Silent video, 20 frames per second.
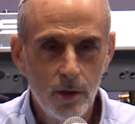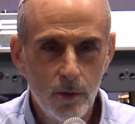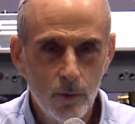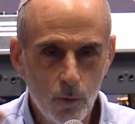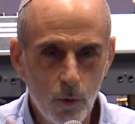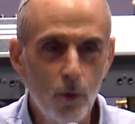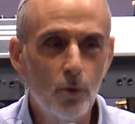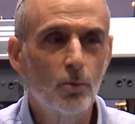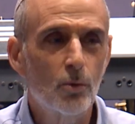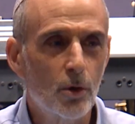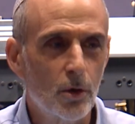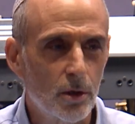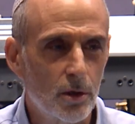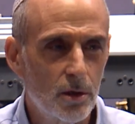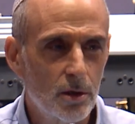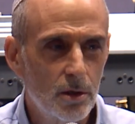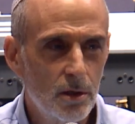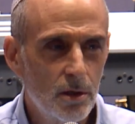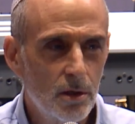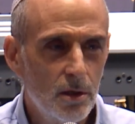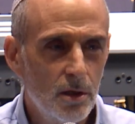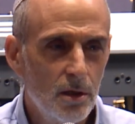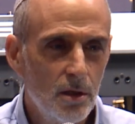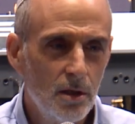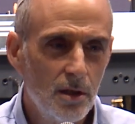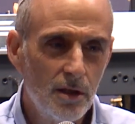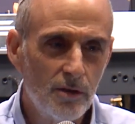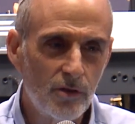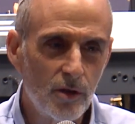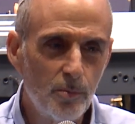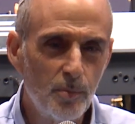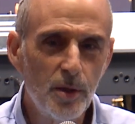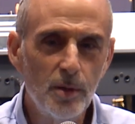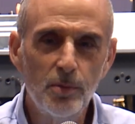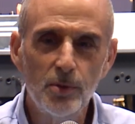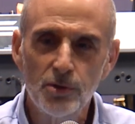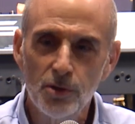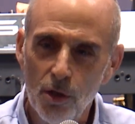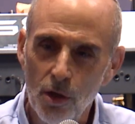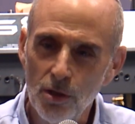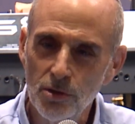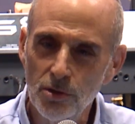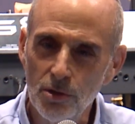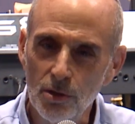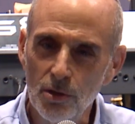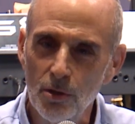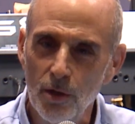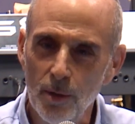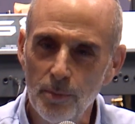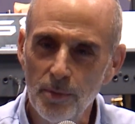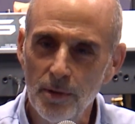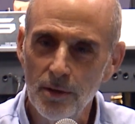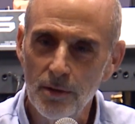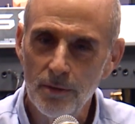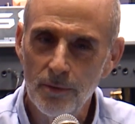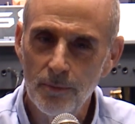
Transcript: won't work if the people's hearts are corrupt.